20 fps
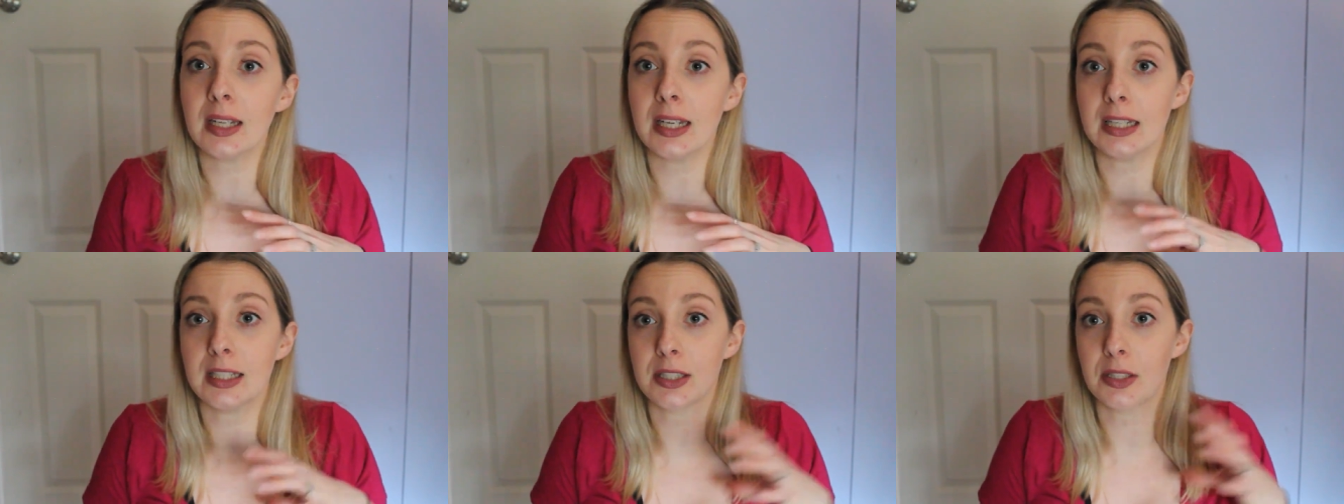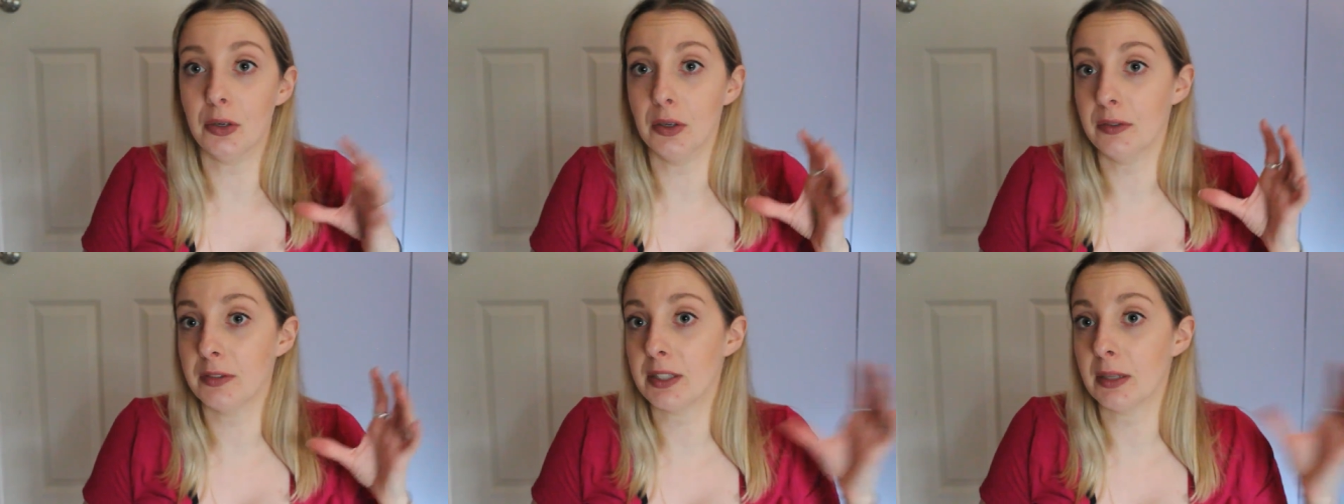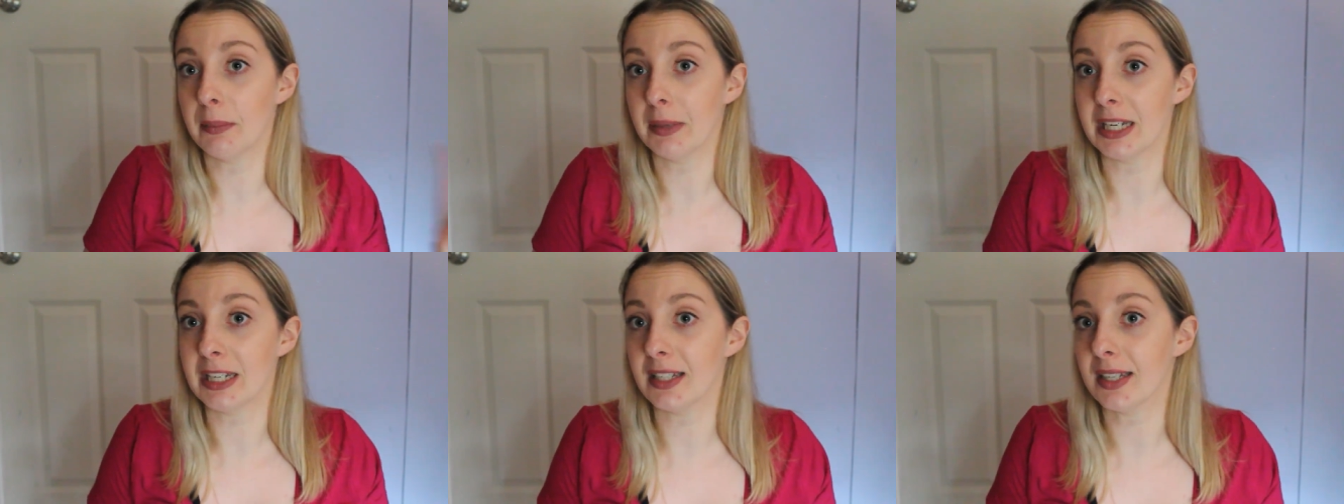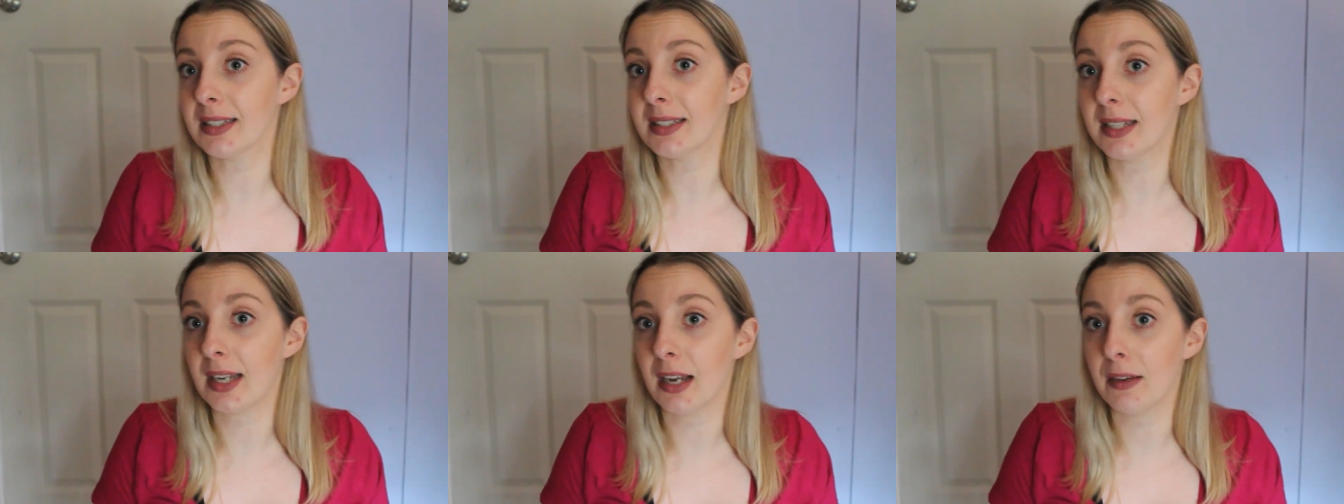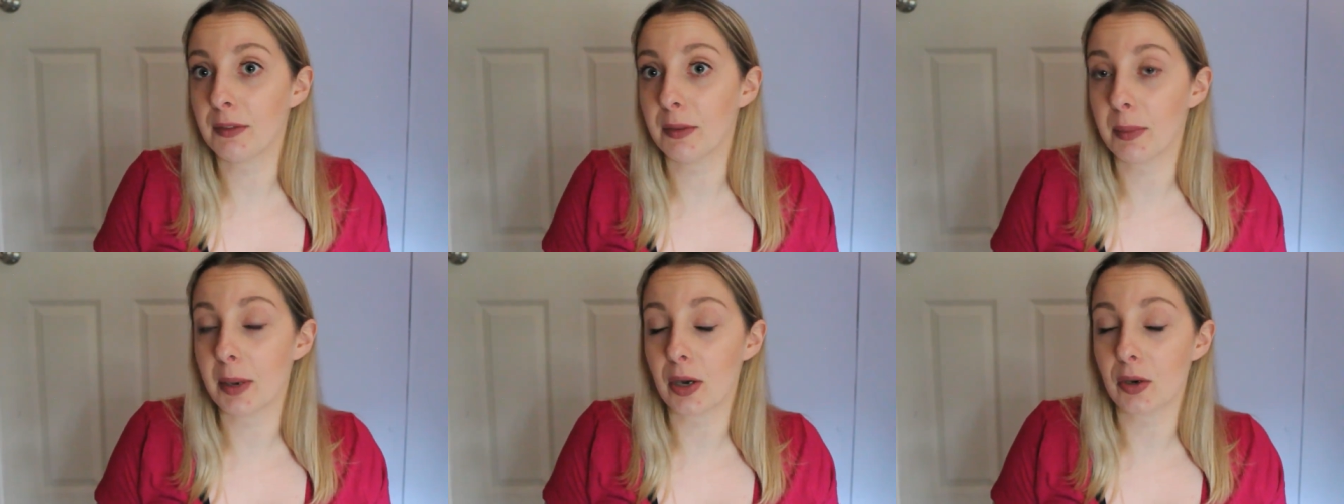like so if somebody doesn't
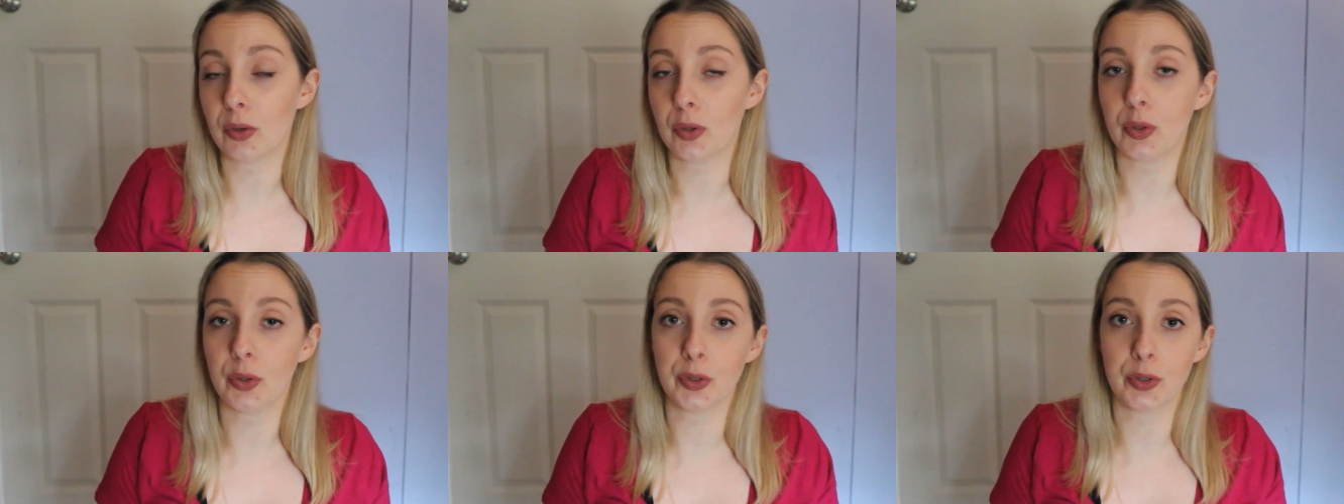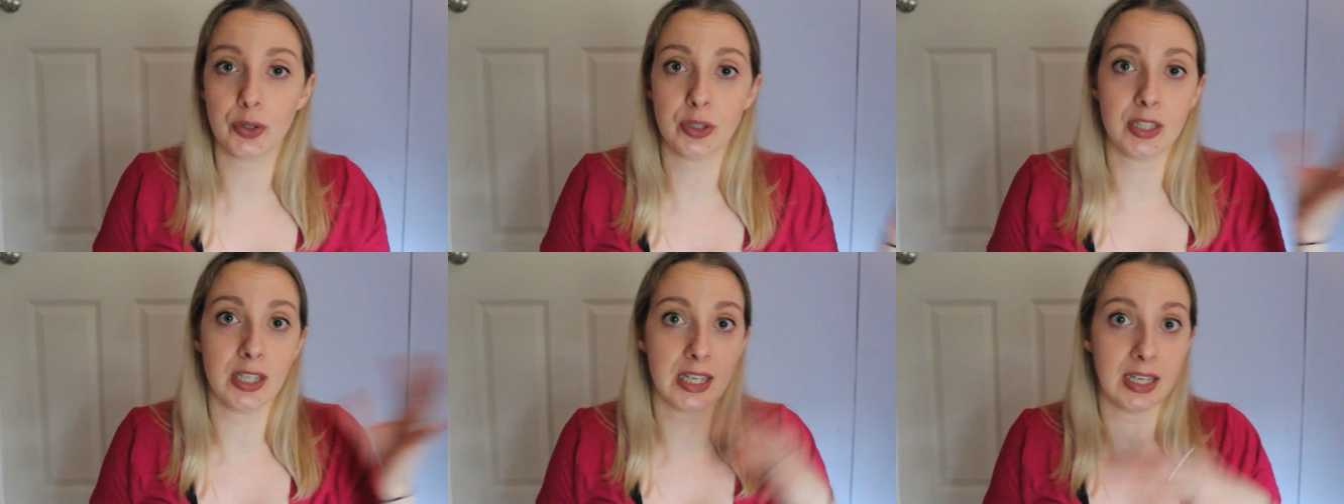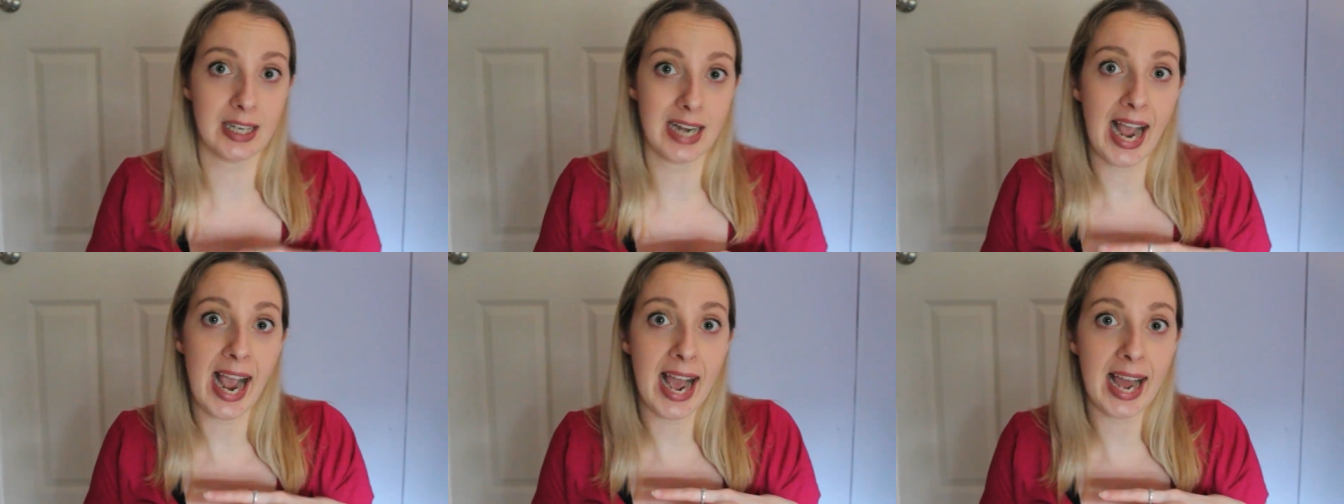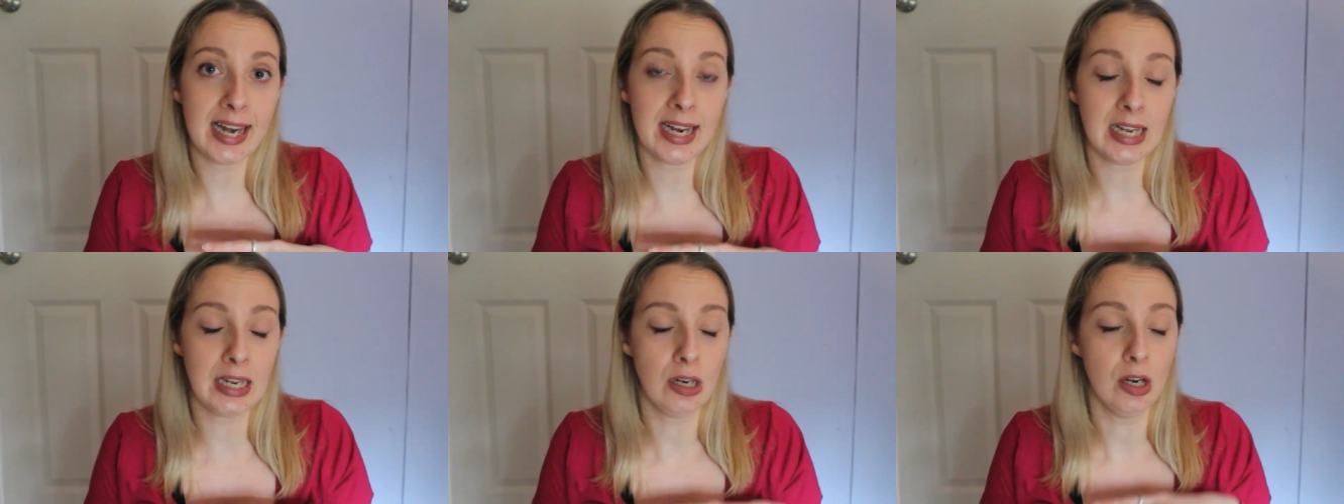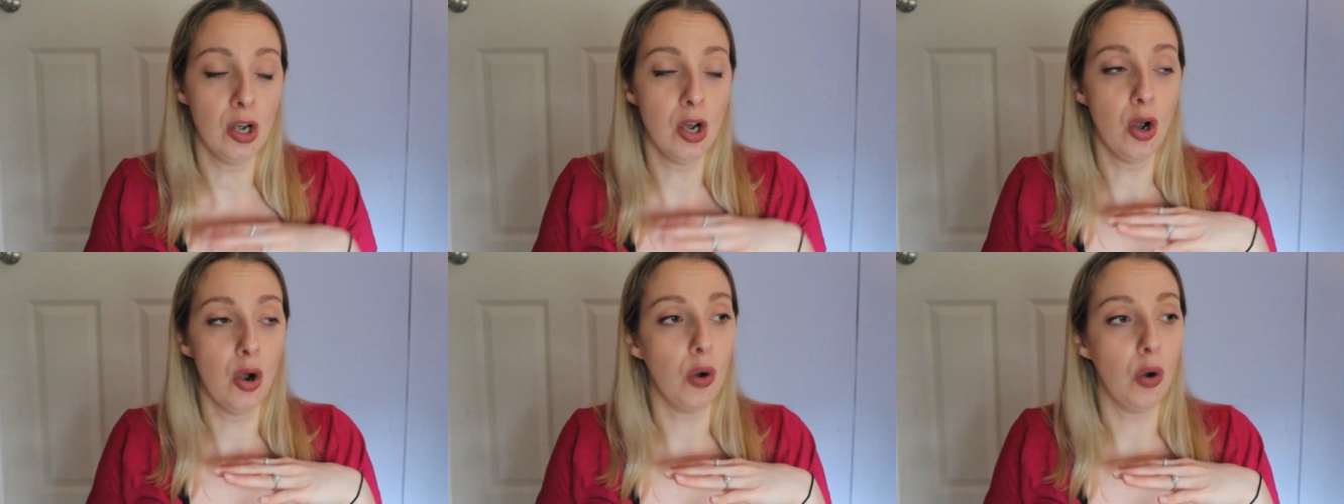have the bottle holders they can add it,